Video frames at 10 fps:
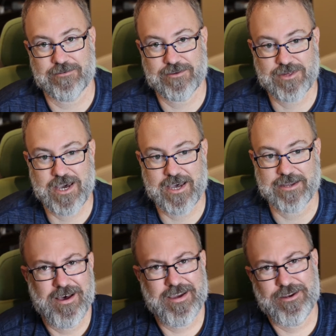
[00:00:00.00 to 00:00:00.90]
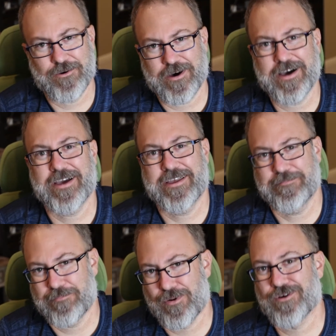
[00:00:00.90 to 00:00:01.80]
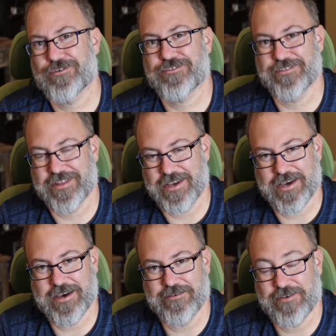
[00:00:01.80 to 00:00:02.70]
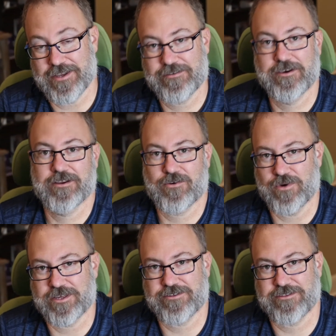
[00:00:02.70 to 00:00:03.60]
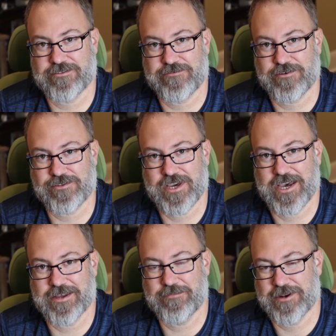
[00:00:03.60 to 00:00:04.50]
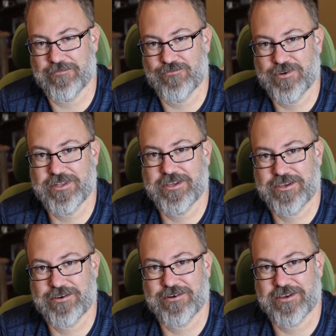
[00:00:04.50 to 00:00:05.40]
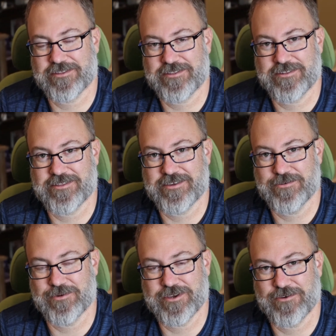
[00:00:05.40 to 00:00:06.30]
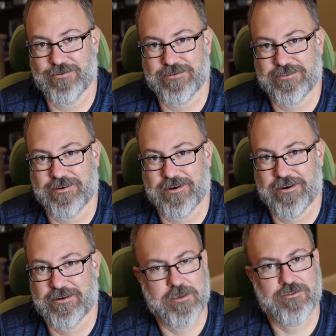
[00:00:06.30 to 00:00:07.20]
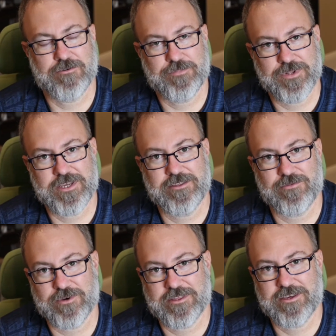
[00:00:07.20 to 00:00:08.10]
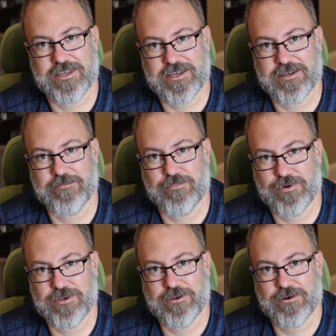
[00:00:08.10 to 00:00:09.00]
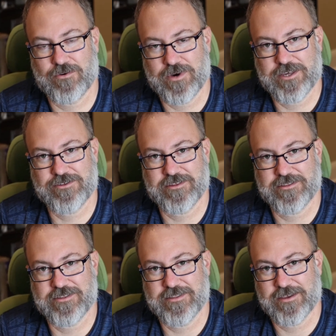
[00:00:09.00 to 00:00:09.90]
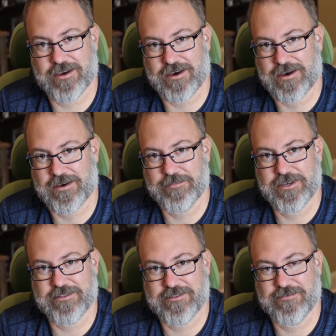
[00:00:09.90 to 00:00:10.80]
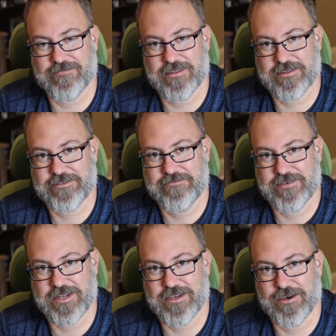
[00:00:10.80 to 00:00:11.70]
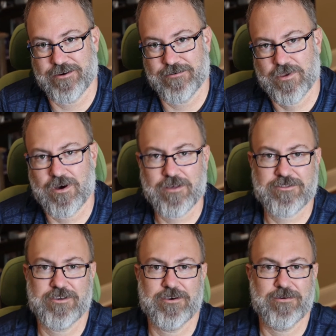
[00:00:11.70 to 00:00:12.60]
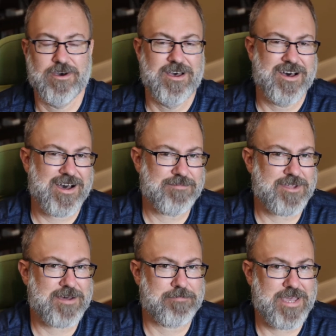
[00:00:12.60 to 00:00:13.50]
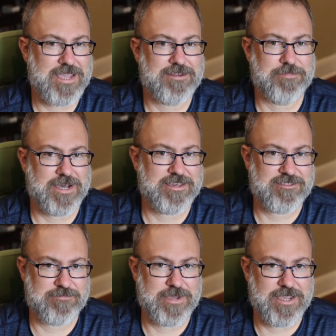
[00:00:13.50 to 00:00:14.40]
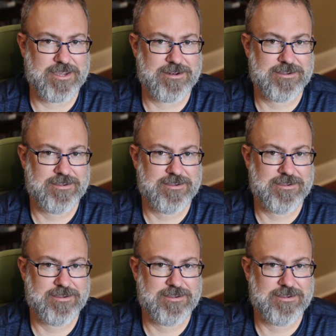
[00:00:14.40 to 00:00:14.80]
Chad. I know I personally have a ton of questions for Chad, but I'm really curious to see what yours are. So please, once again, put your questions in the comments of this video. Also, I'm not paid by Span.